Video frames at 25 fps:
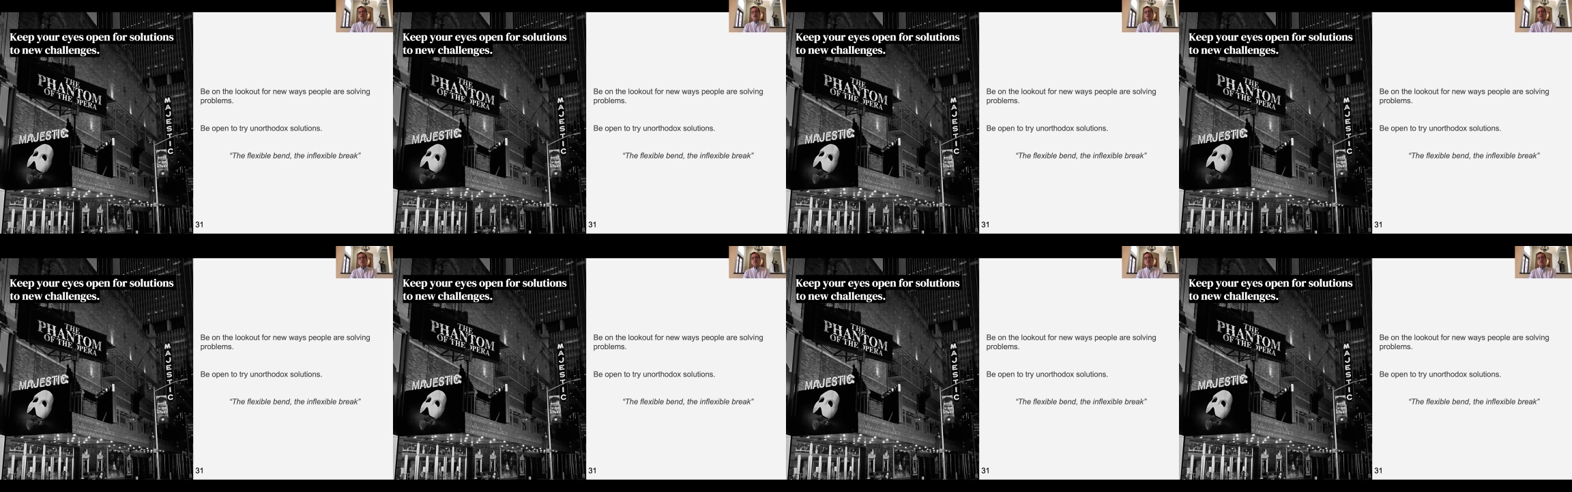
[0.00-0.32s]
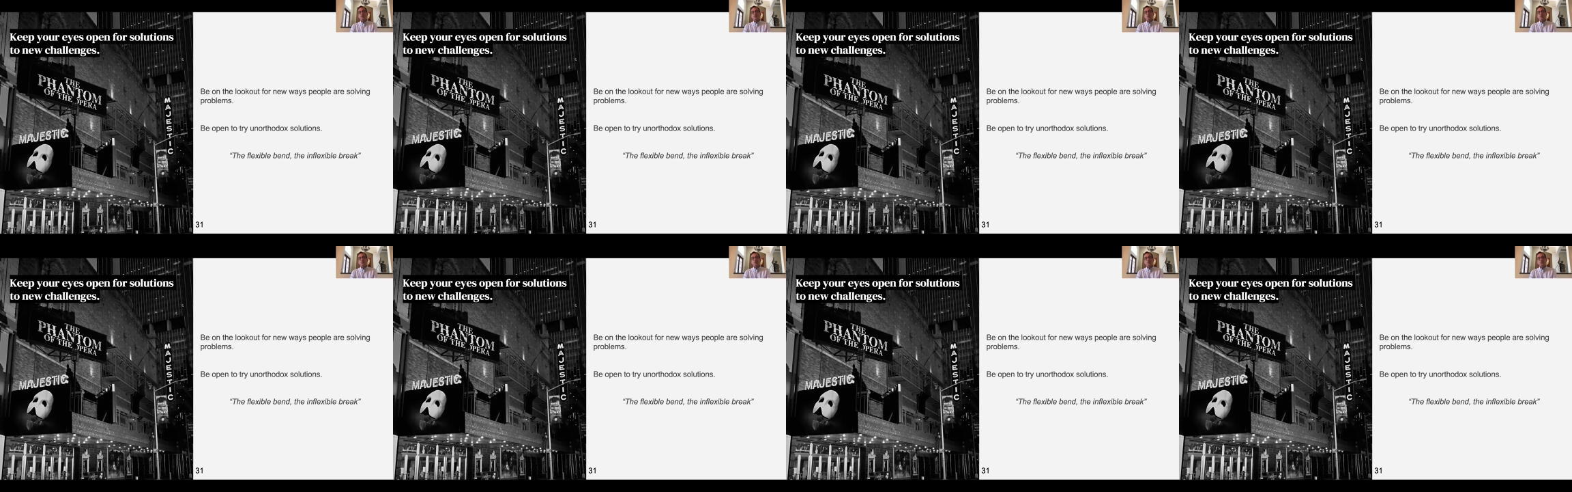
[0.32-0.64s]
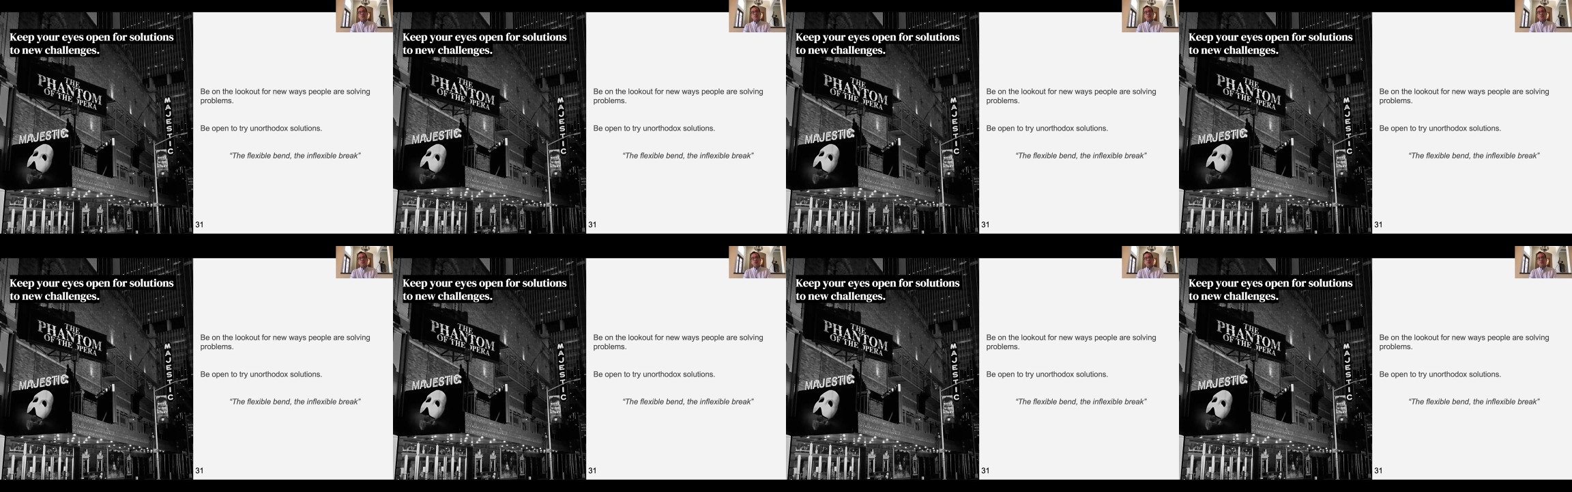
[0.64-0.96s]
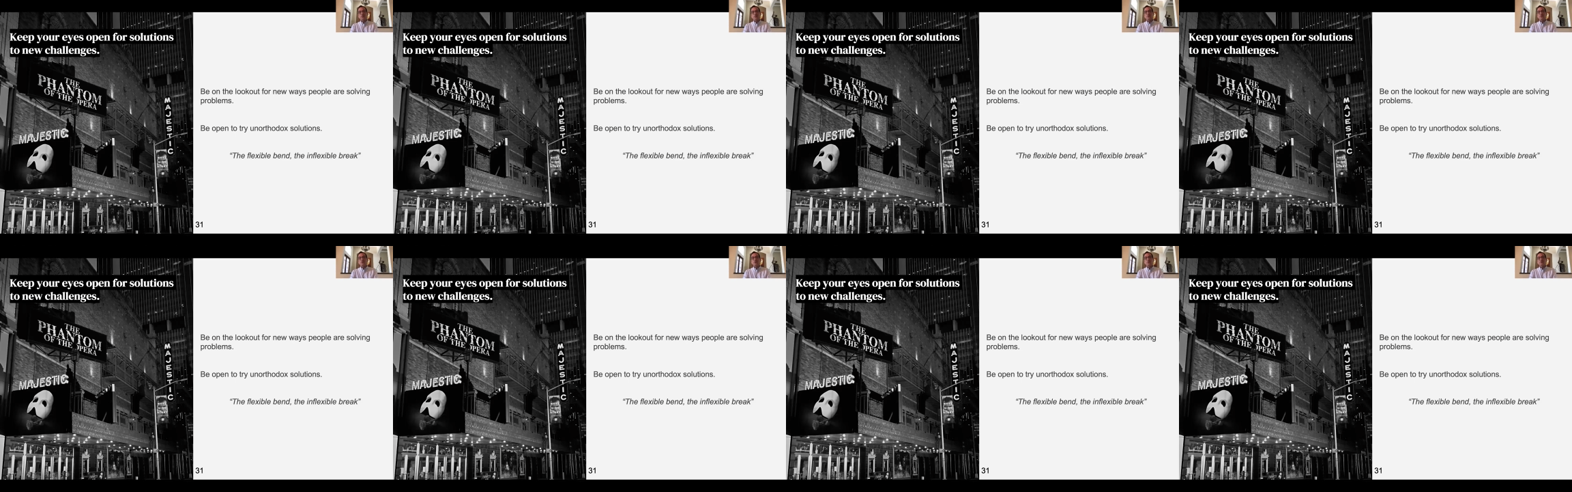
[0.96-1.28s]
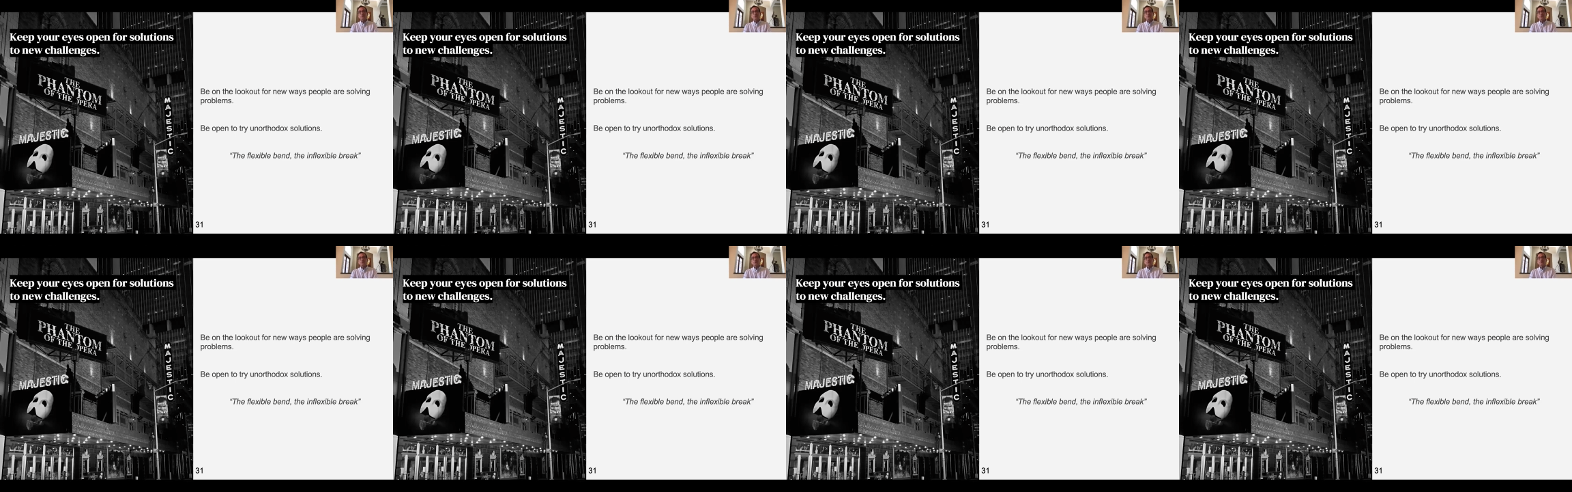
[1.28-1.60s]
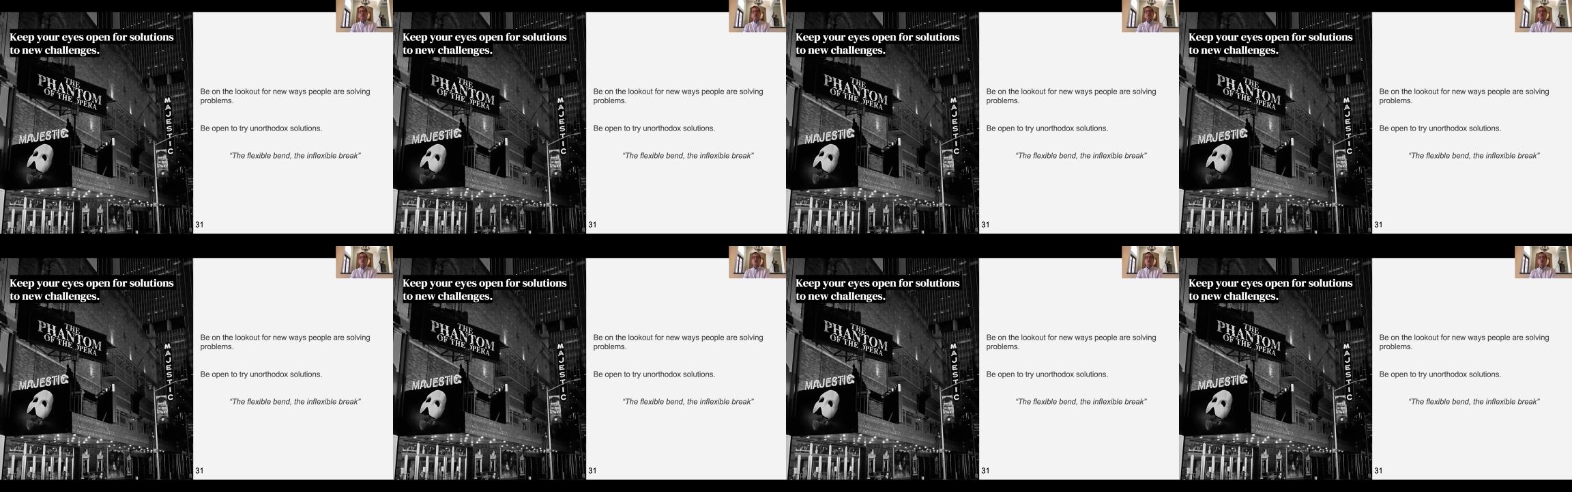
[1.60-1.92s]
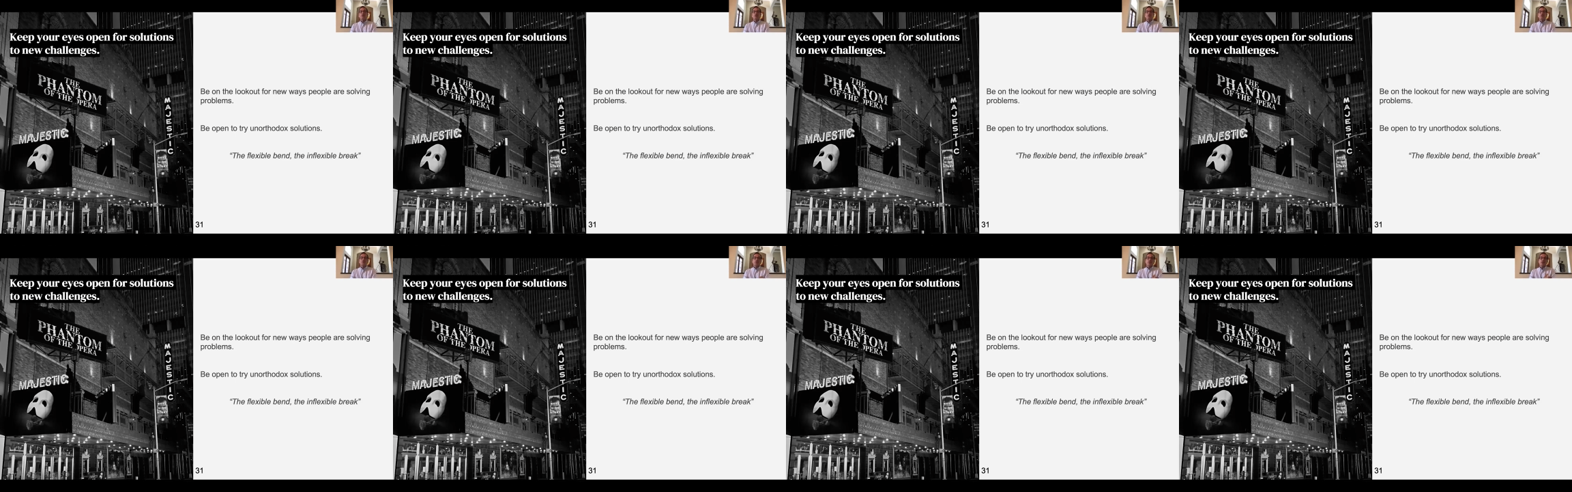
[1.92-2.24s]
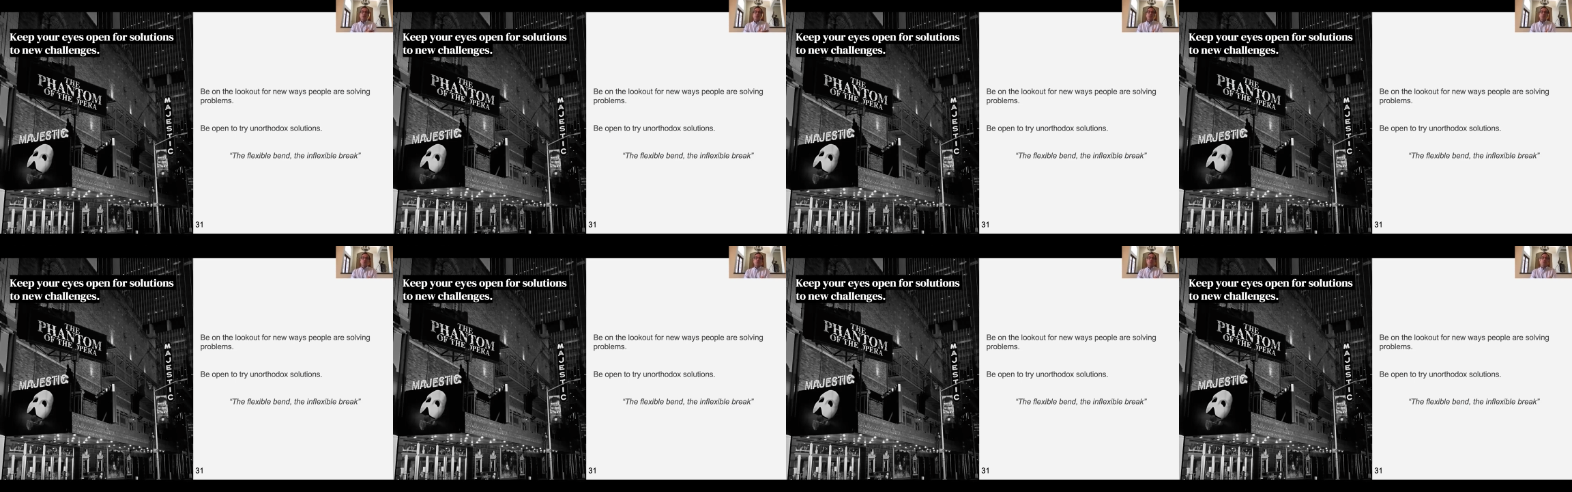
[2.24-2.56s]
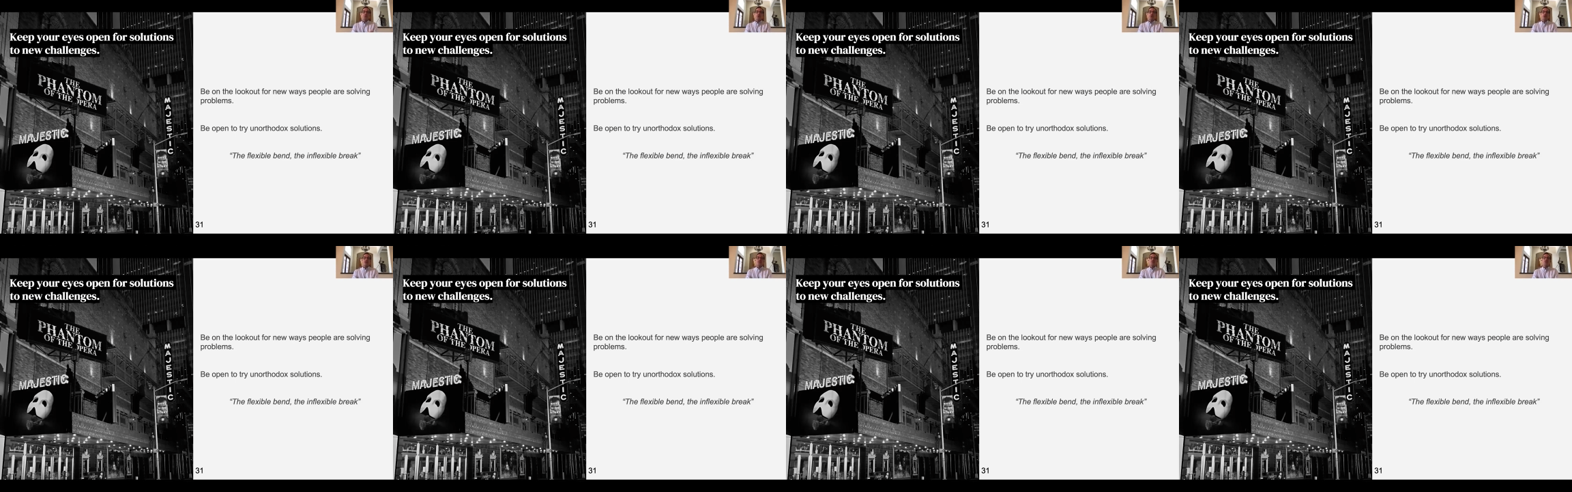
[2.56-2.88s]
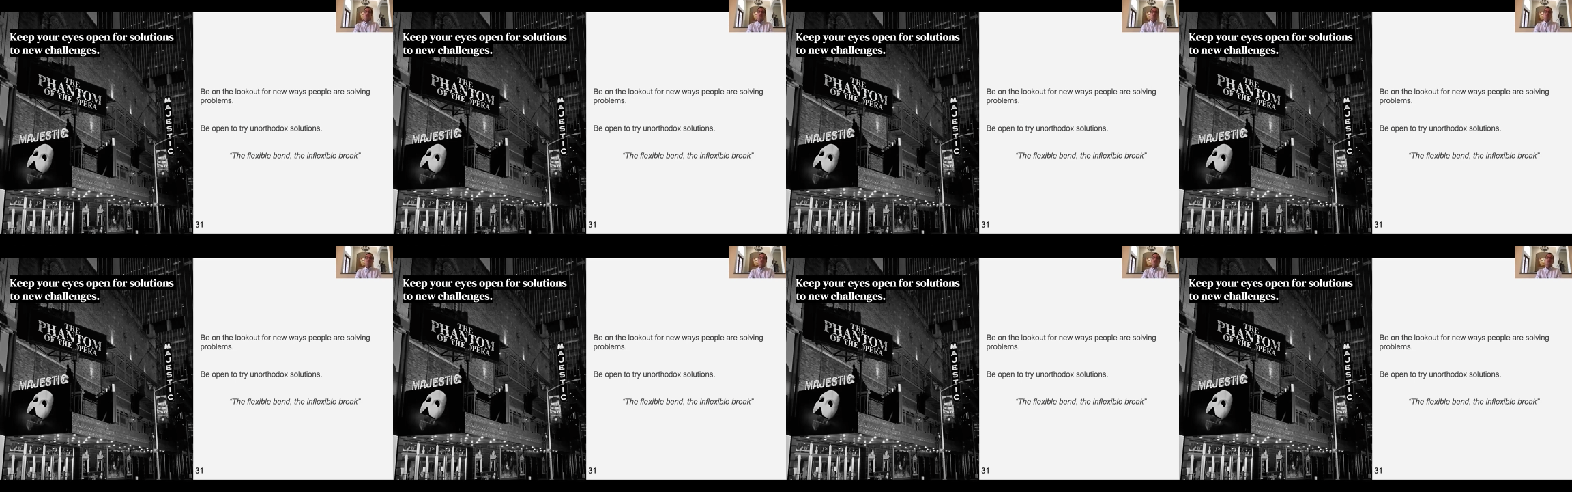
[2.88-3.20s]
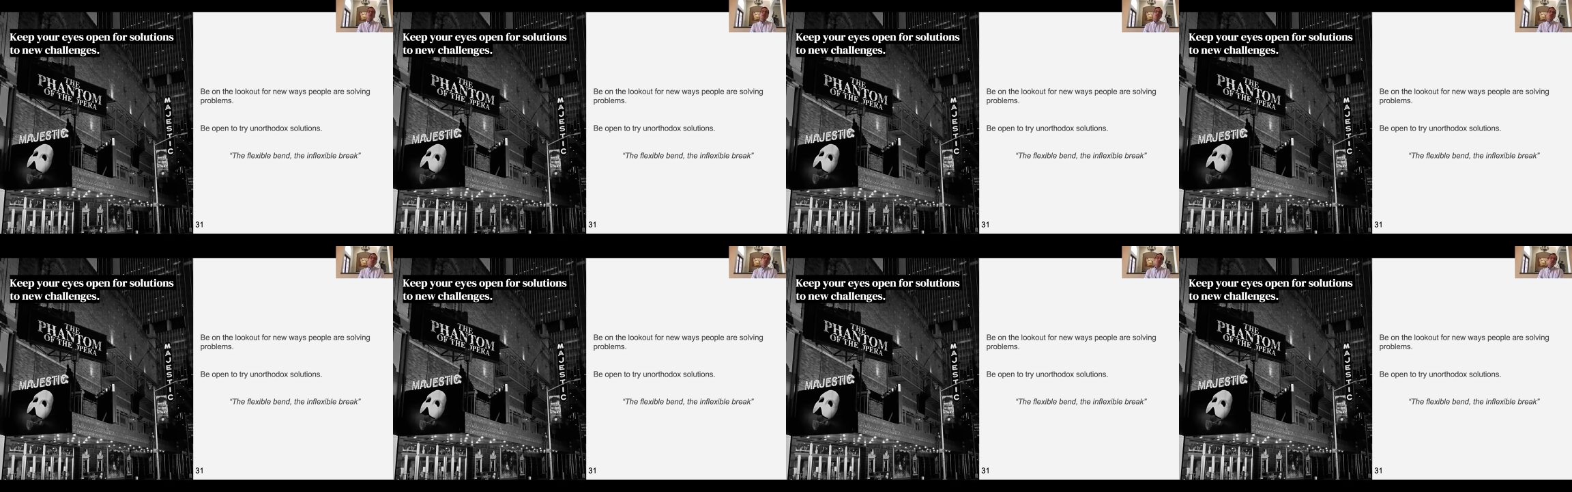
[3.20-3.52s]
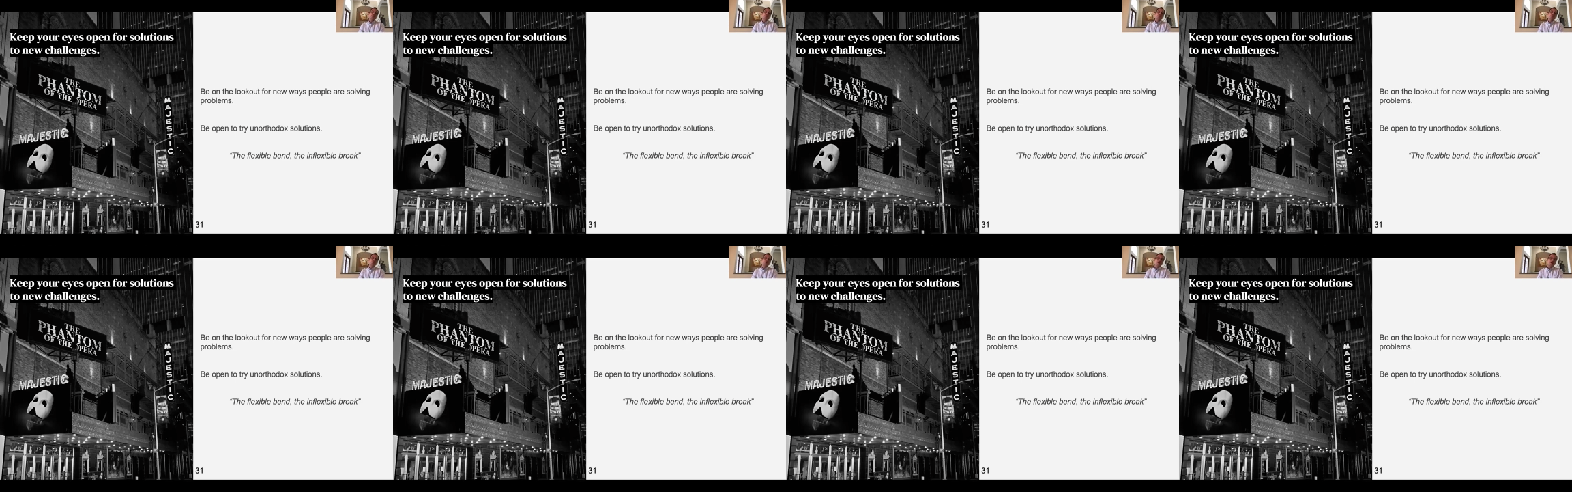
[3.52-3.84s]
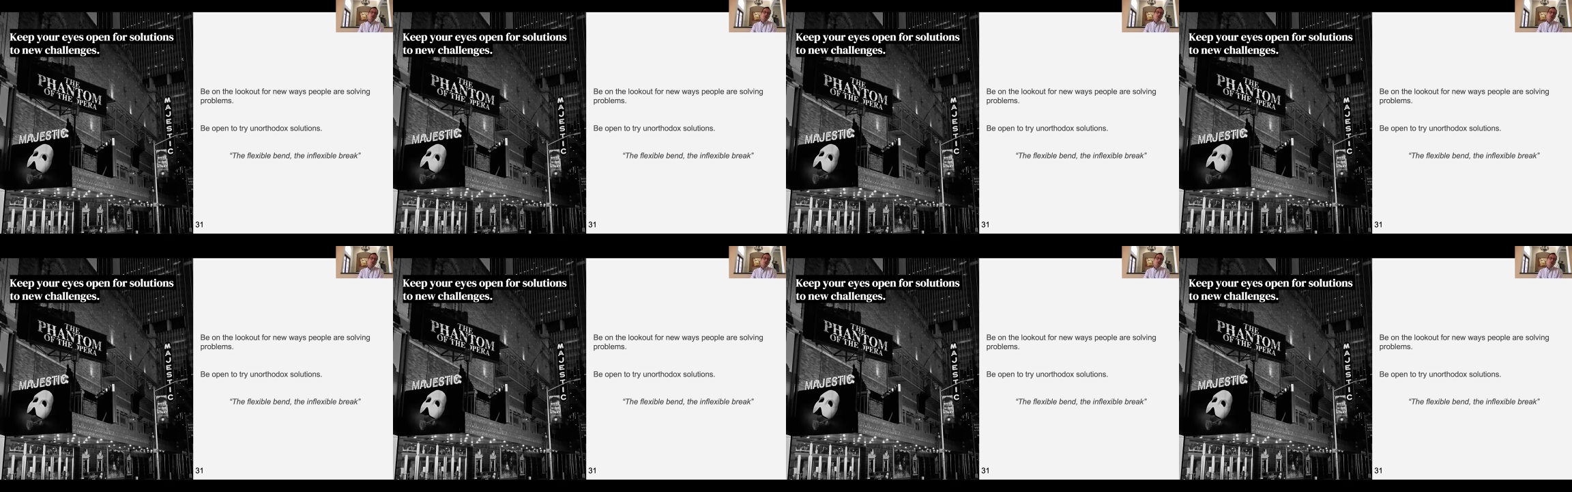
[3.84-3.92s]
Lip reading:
Nobody's mouth can be seen.